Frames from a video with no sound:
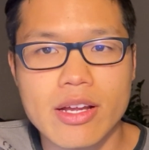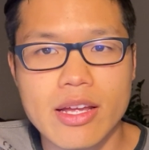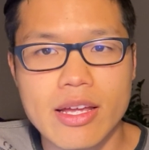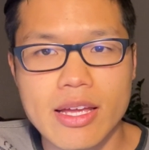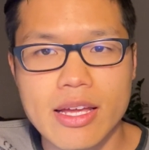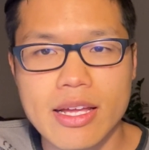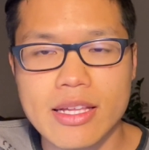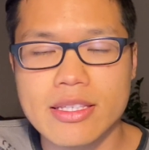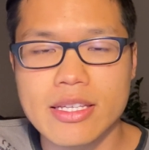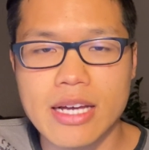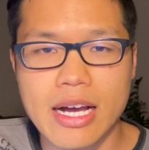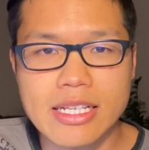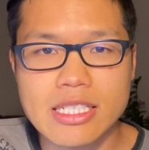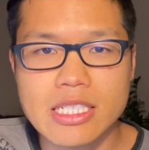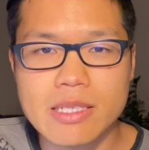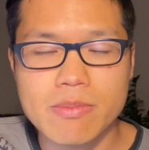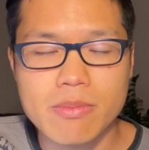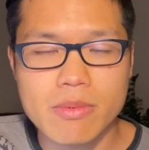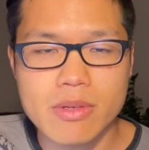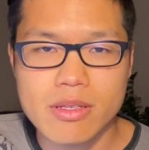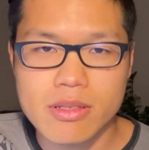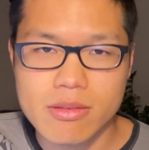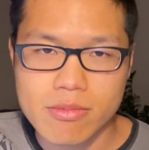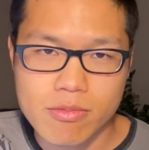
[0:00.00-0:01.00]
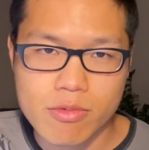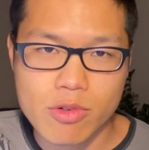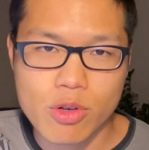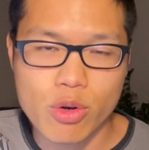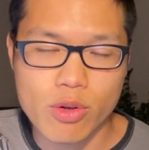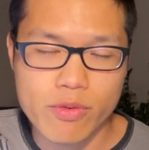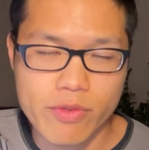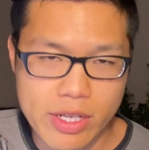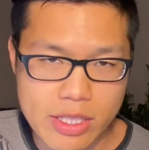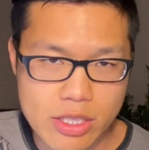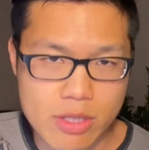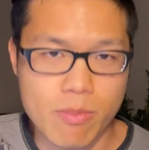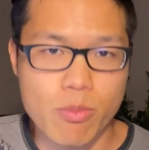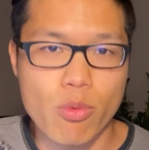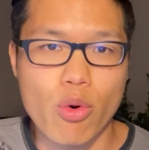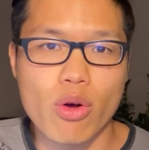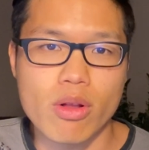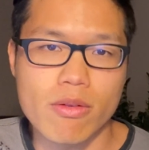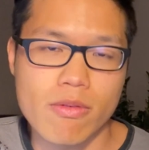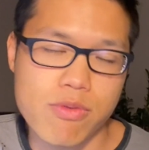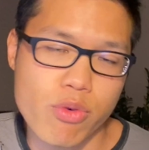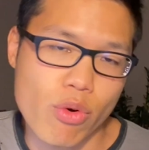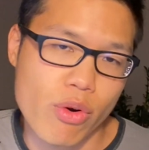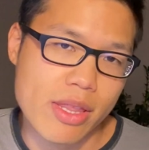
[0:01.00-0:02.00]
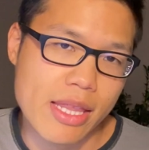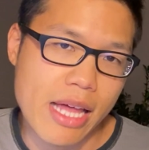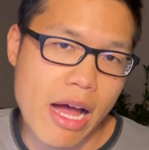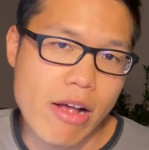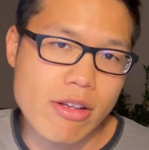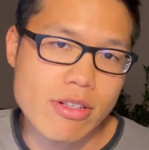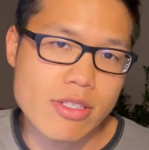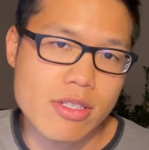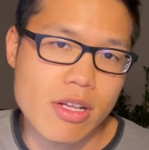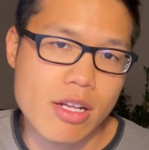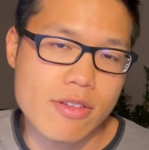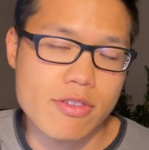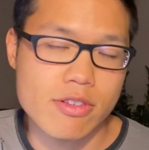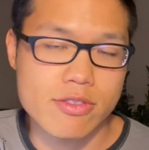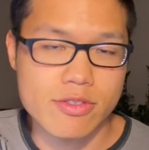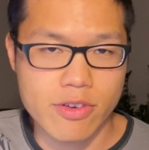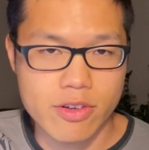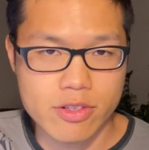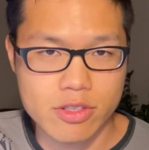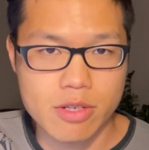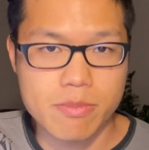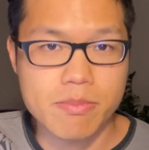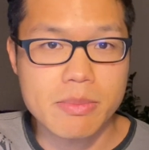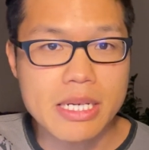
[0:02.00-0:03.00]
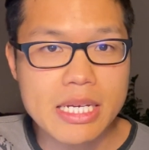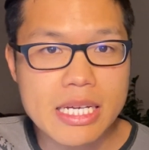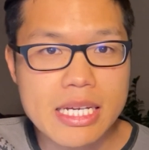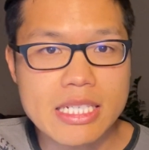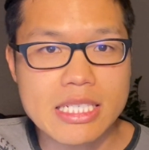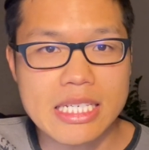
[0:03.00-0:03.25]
it does equate to more than $4,000. So to me,